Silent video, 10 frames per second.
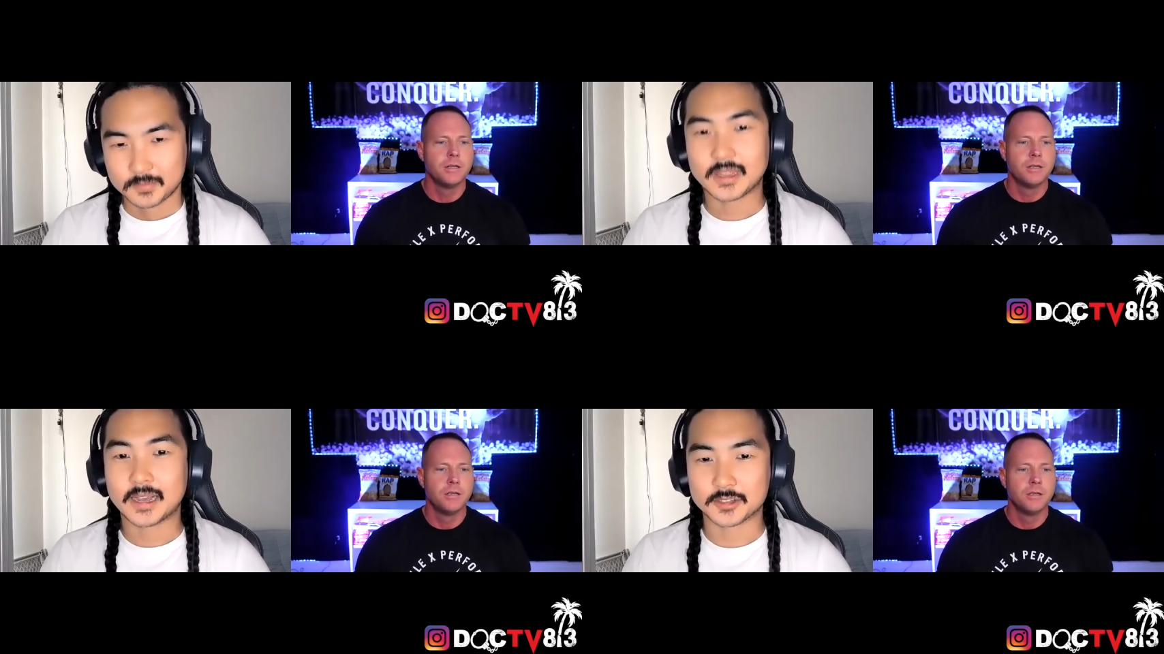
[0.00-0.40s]

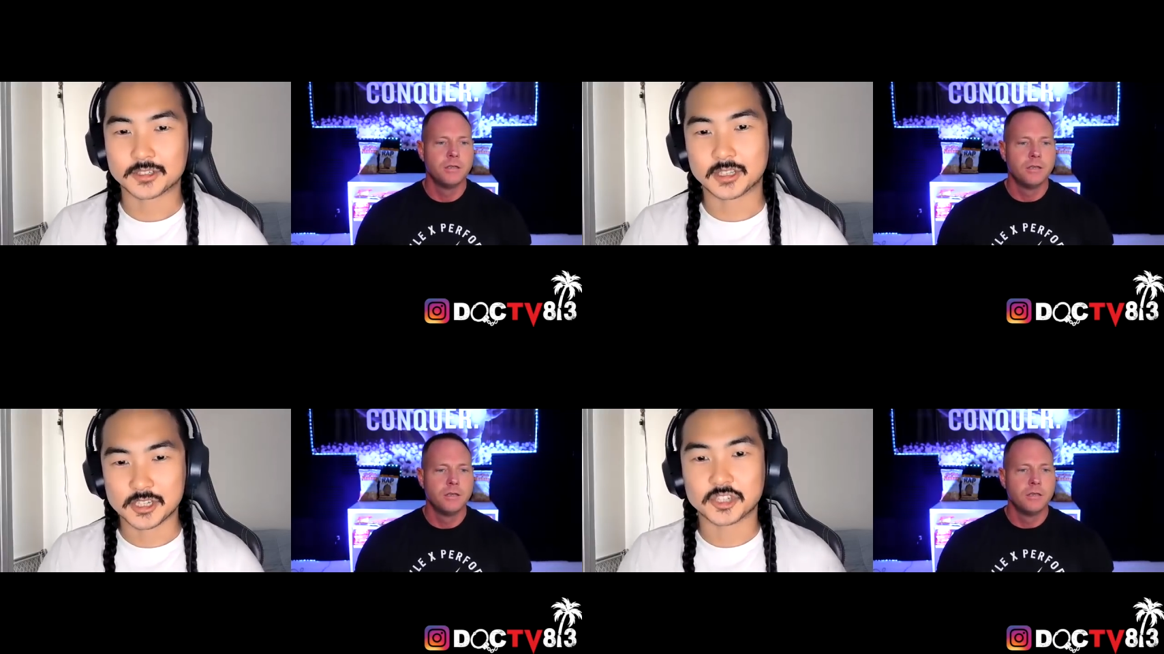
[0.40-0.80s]
Speaker 1: Yeah, there's a
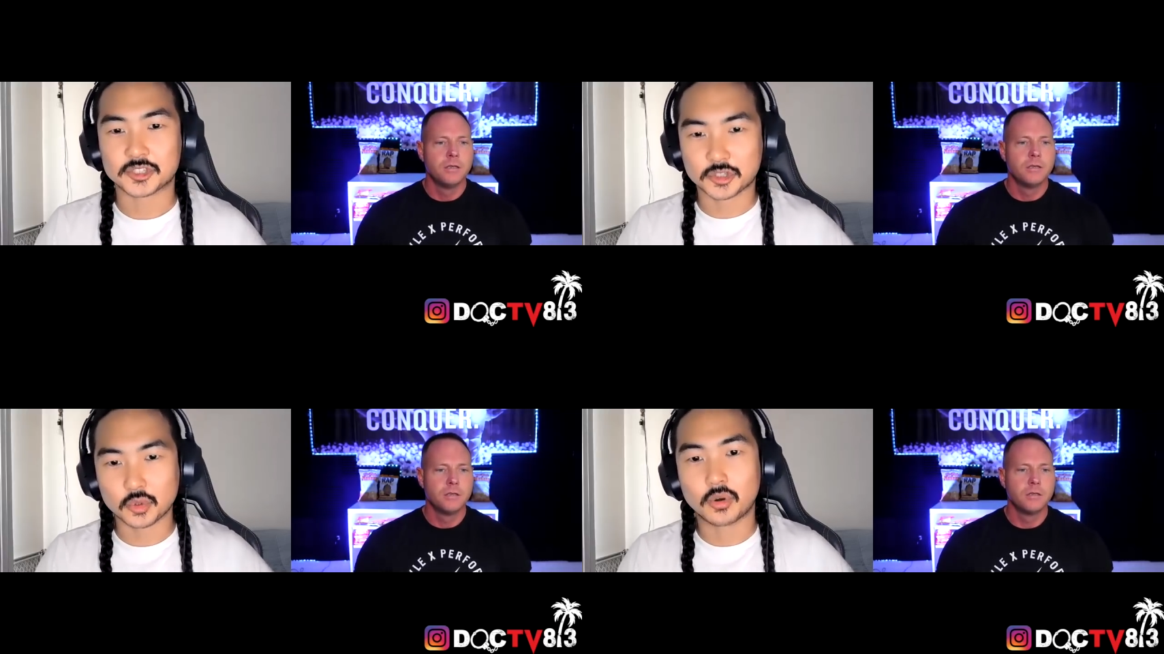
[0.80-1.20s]
legit
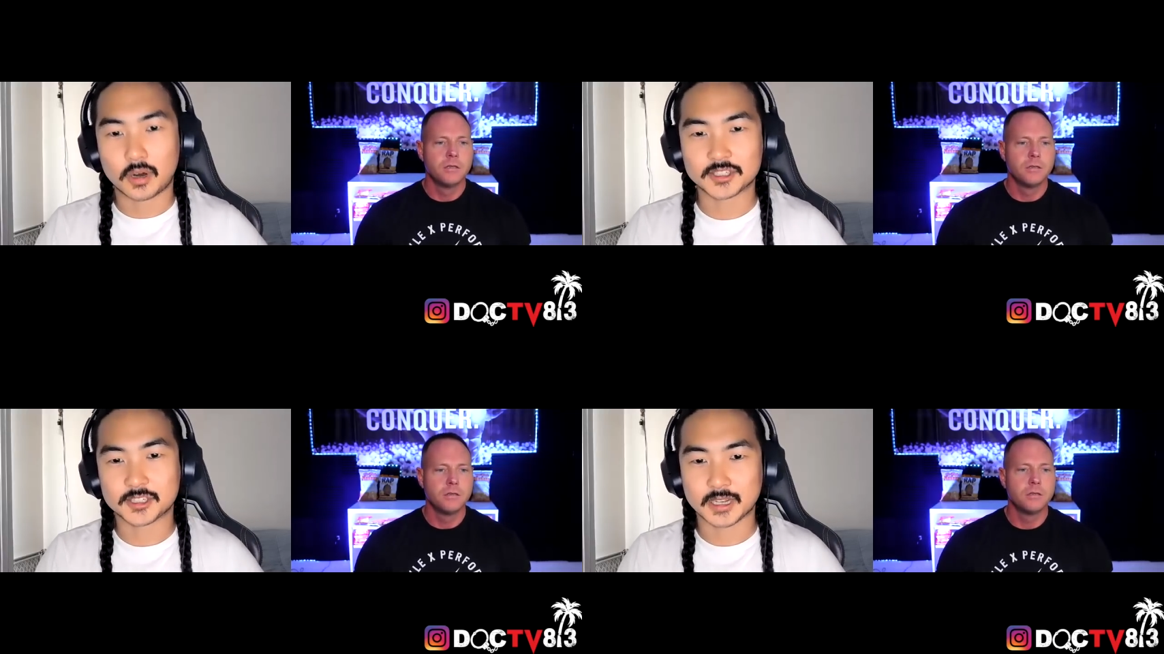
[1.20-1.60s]
school on
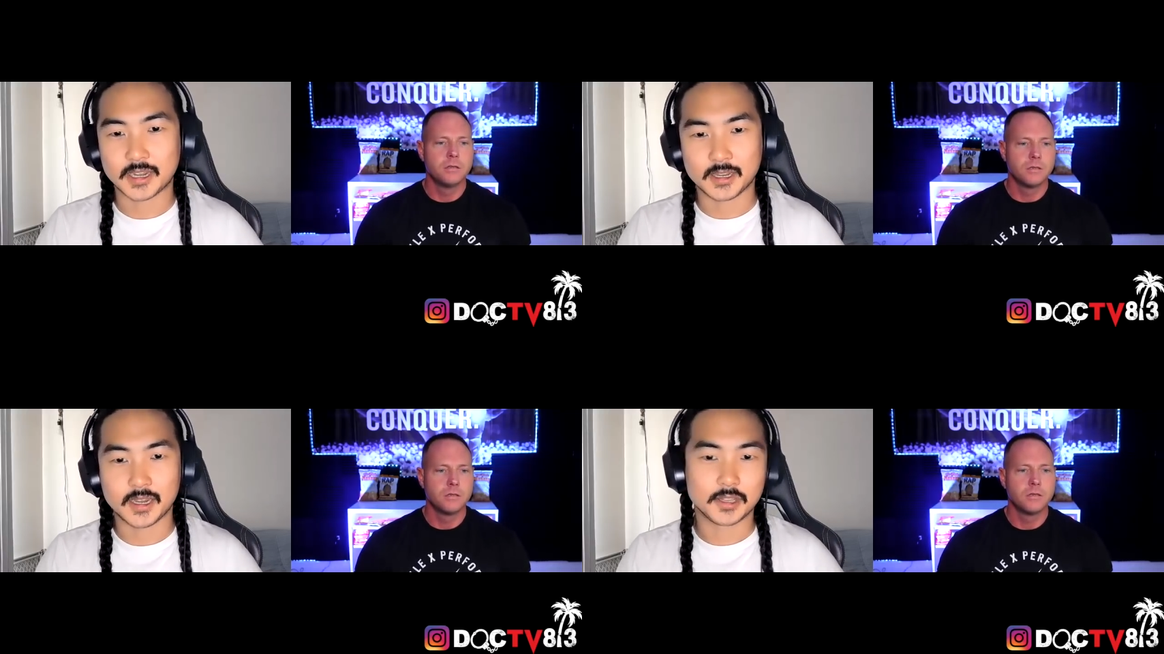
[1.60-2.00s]

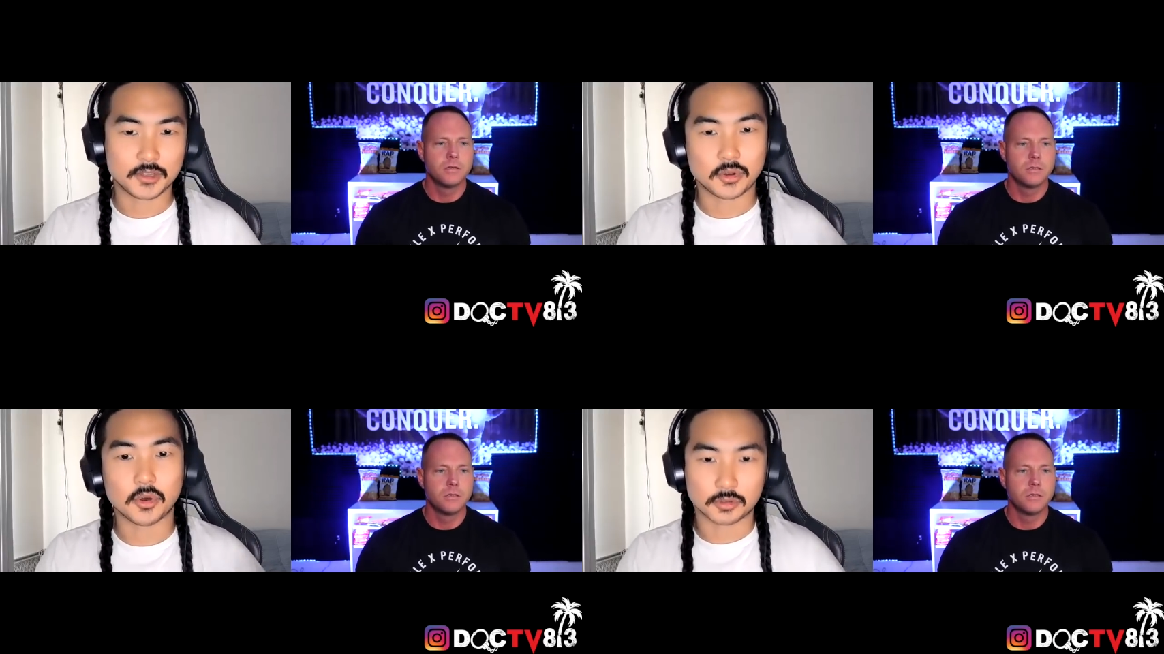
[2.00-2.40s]
site, and then you go to